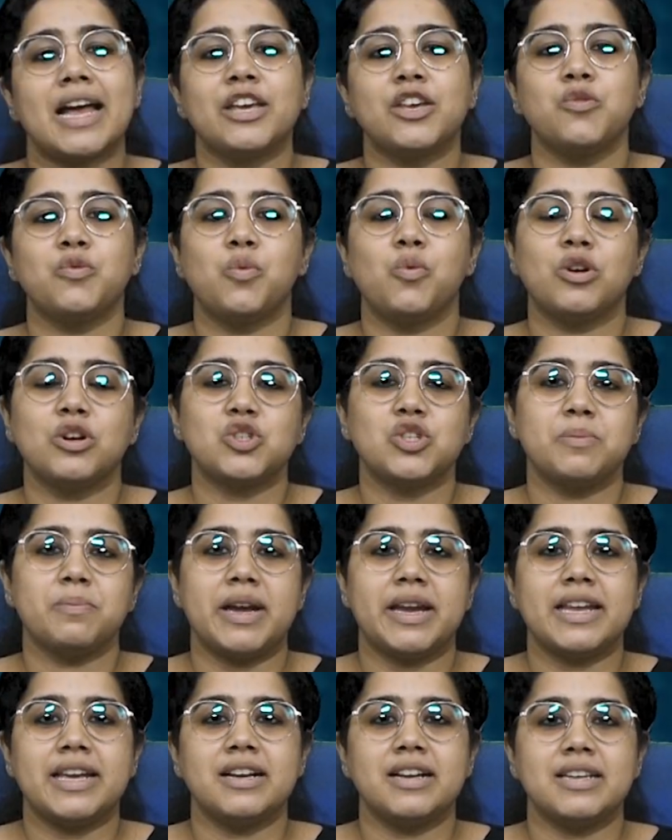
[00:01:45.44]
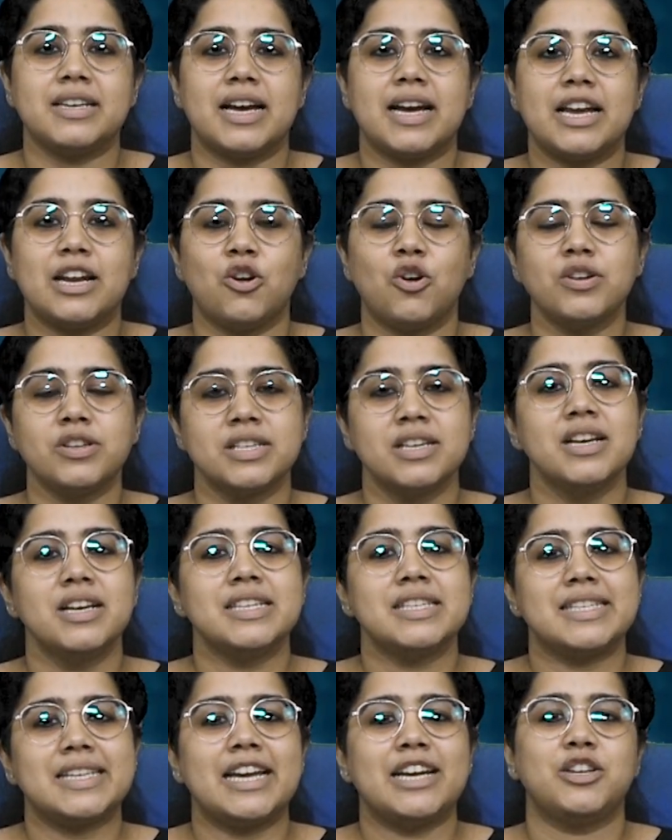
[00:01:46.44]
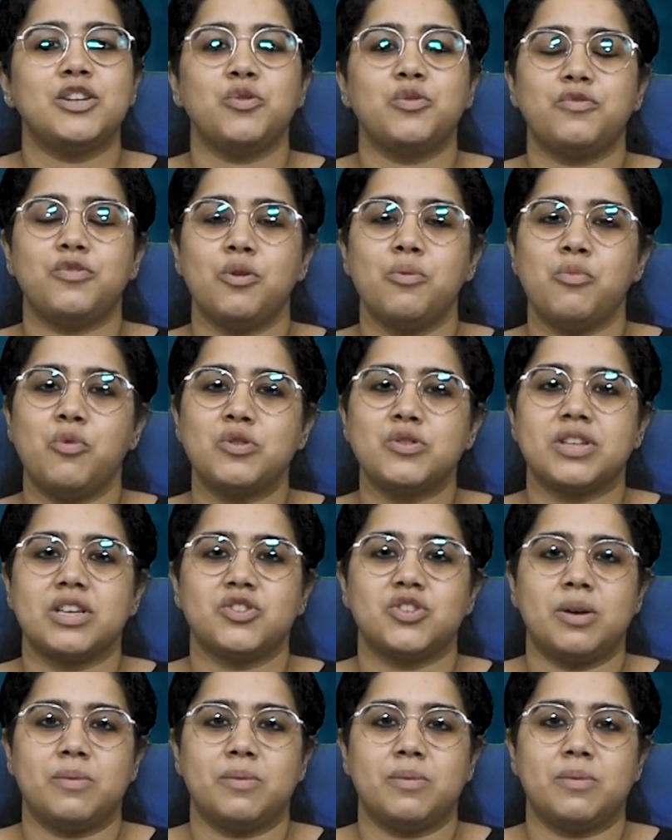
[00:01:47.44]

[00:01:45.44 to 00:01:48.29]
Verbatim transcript: Thank you for watching Medical Dialogues. Stay tuned for more such